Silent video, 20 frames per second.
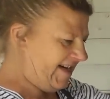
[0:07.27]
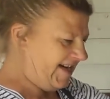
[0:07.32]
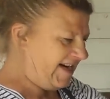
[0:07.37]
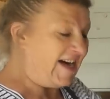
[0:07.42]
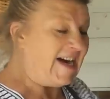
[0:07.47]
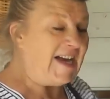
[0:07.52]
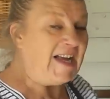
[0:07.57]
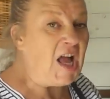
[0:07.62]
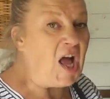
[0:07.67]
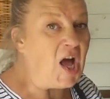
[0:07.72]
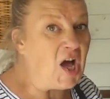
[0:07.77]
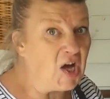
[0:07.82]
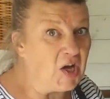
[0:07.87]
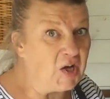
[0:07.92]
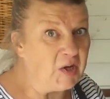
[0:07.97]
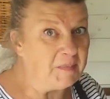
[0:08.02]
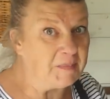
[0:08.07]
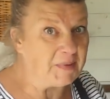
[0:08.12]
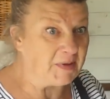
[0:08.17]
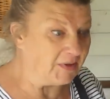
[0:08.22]
I
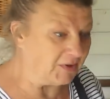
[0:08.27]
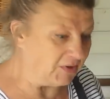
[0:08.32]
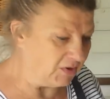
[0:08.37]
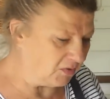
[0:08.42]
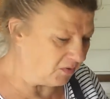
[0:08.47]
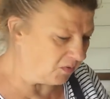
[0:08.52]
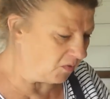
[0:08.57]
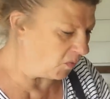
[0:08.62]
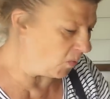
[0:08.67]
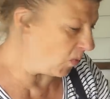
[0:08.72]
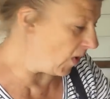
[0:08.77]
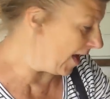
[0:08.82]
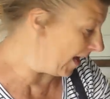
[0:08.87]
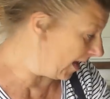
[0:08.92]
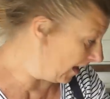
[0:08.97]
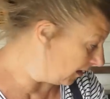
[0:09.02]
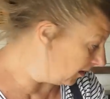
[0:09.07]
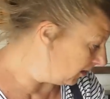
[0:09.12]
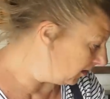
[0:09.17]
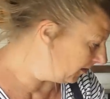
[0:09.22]
hope you're
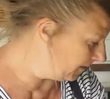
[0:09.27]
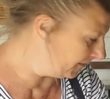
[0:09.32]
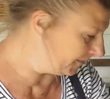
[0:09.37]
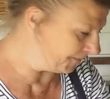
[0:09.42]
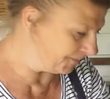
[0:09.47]
well.